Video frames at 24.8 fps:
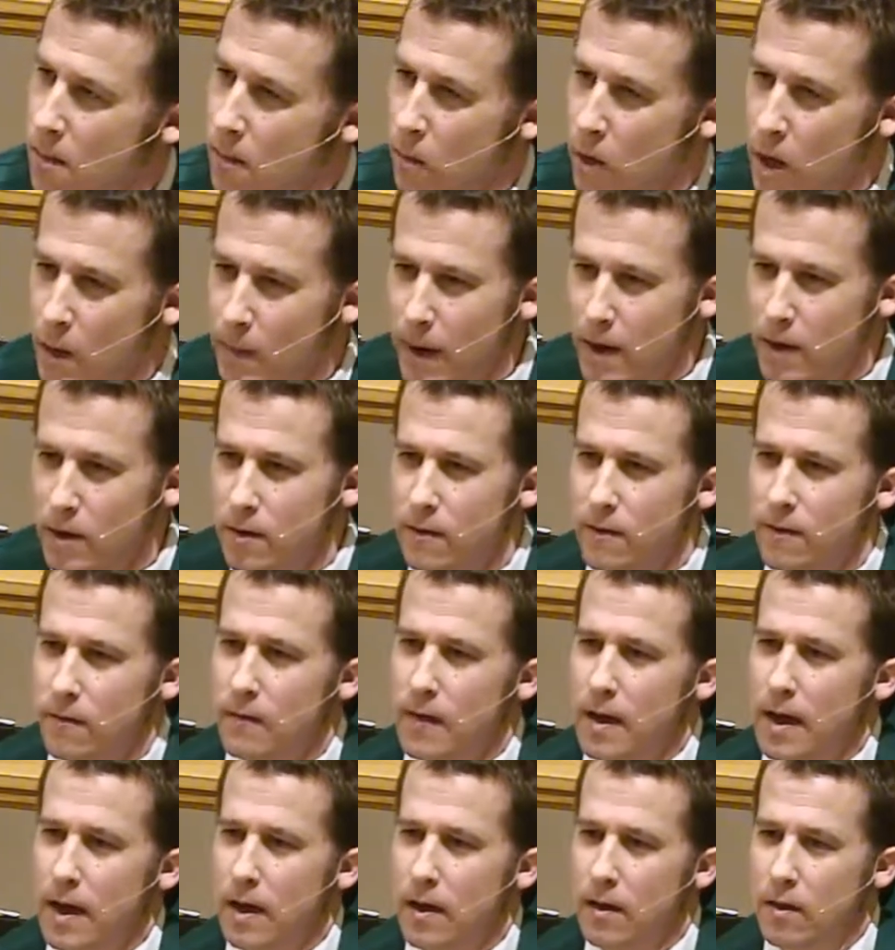What about your
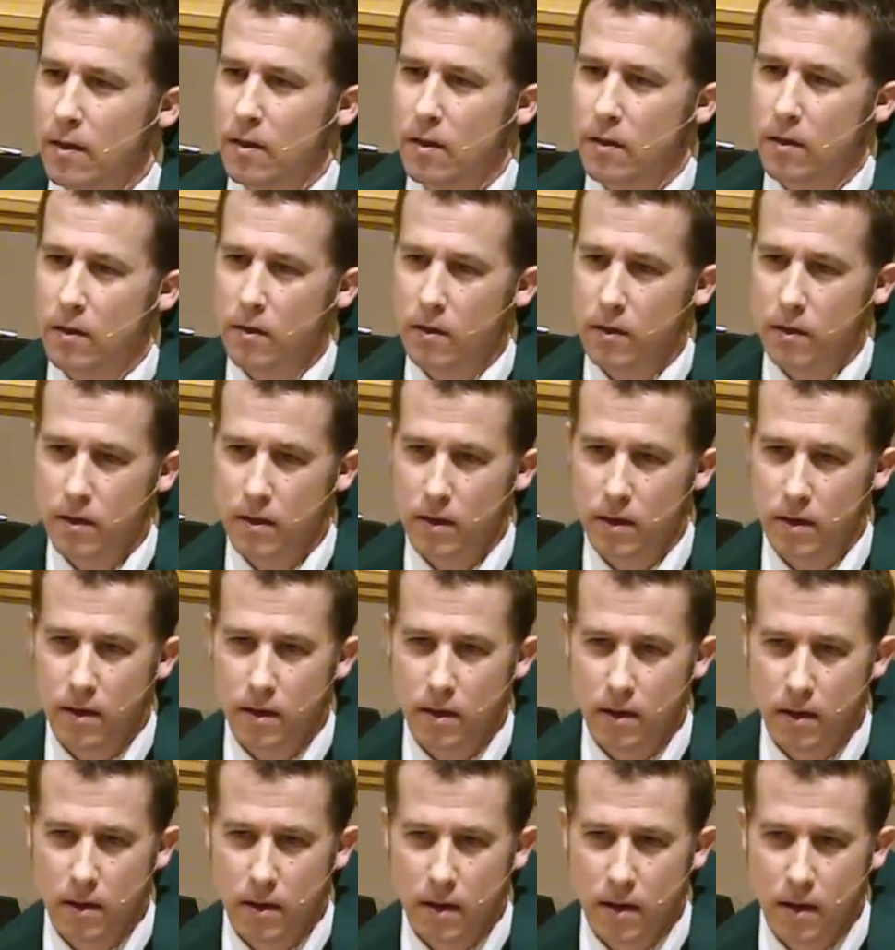faith?
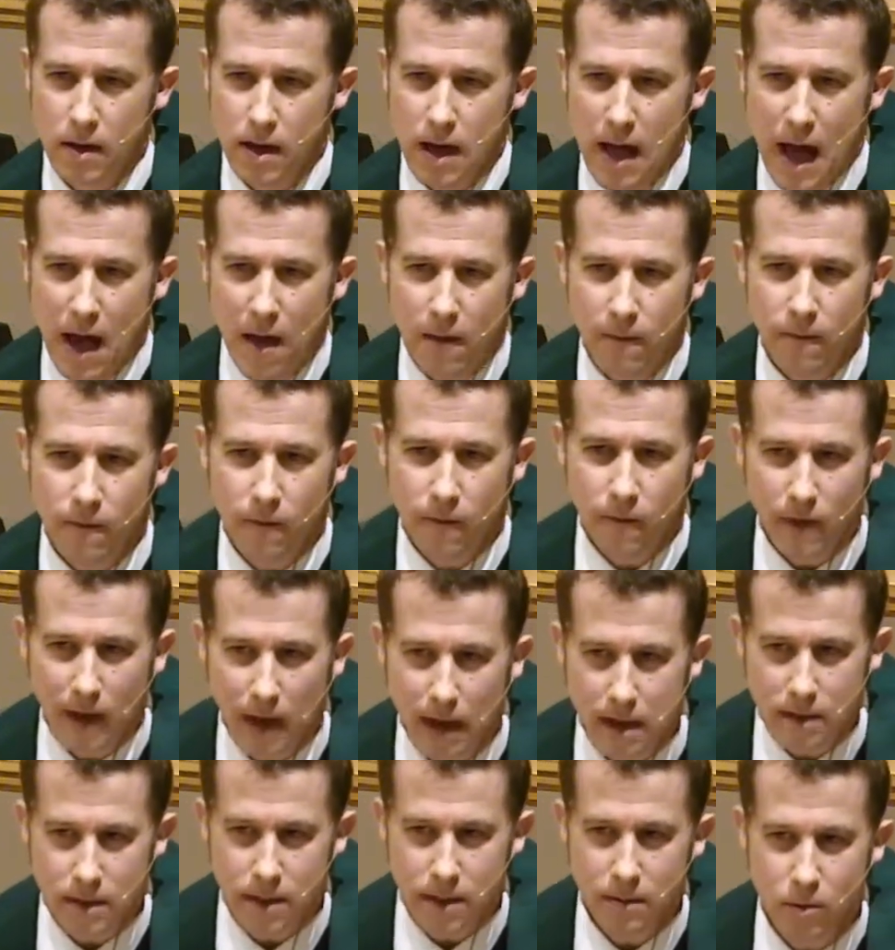How
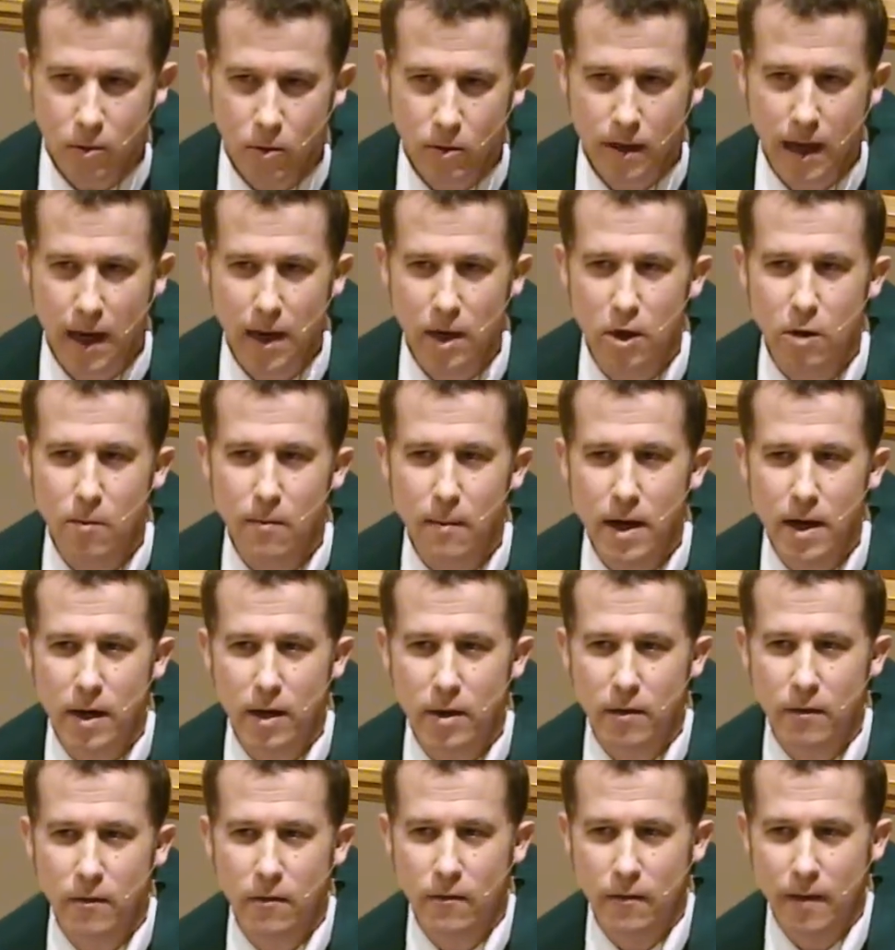flexible can you make
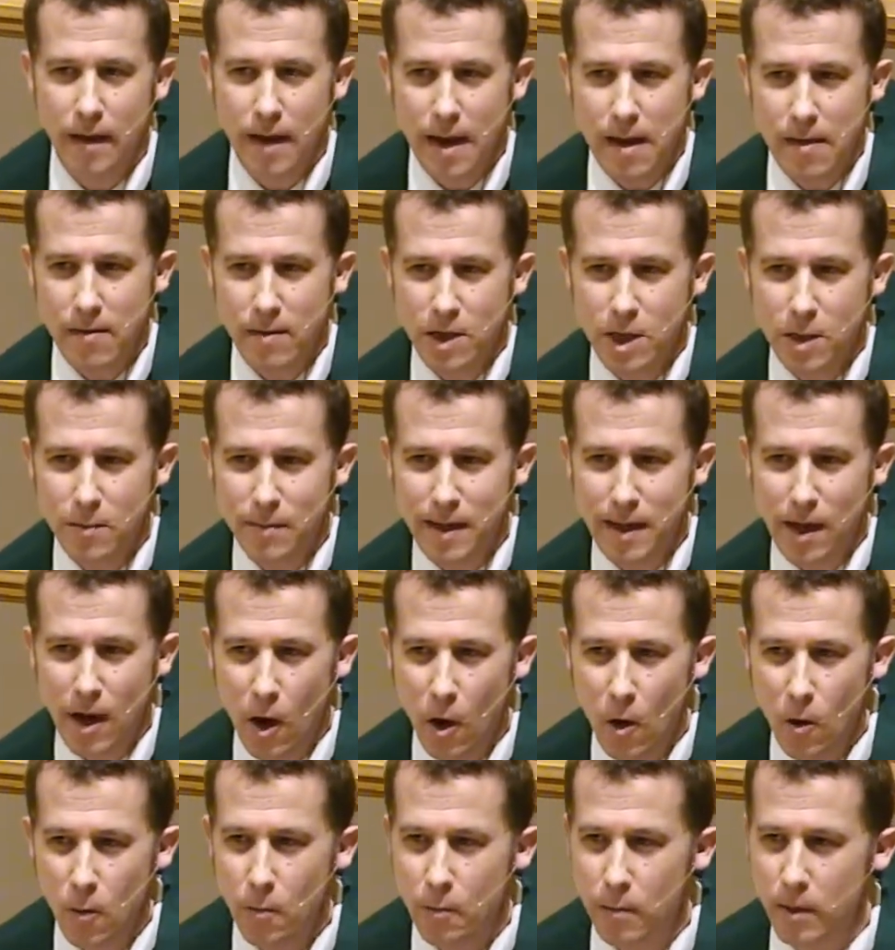your faith to be
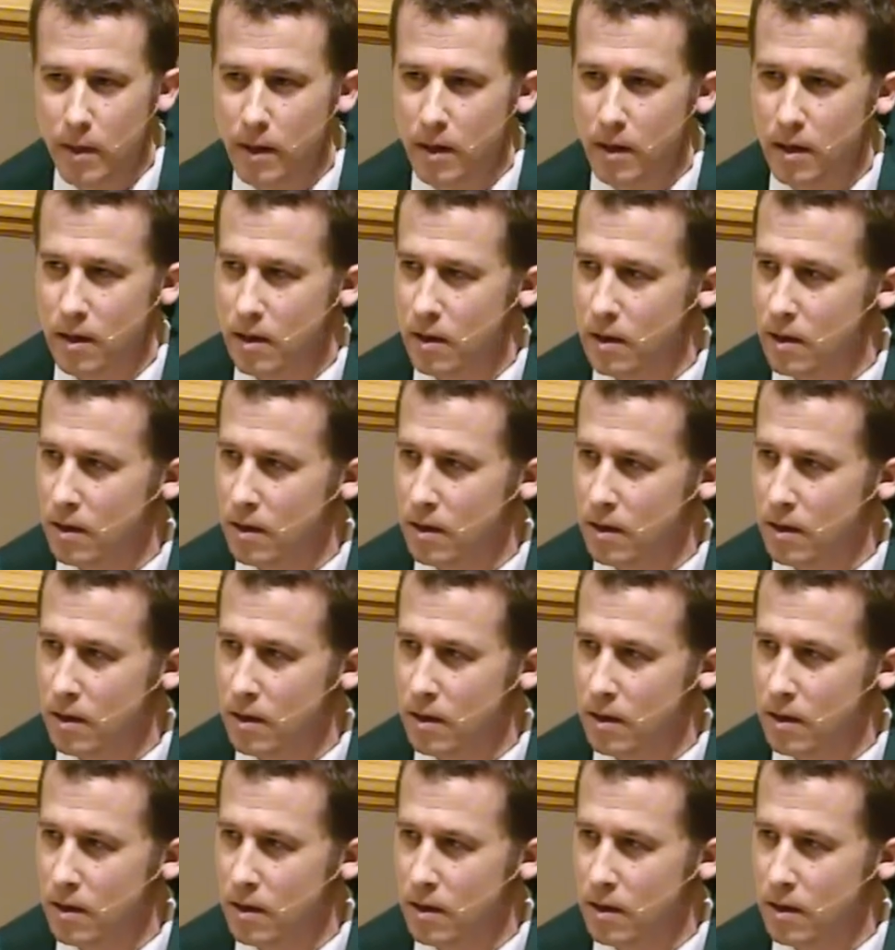open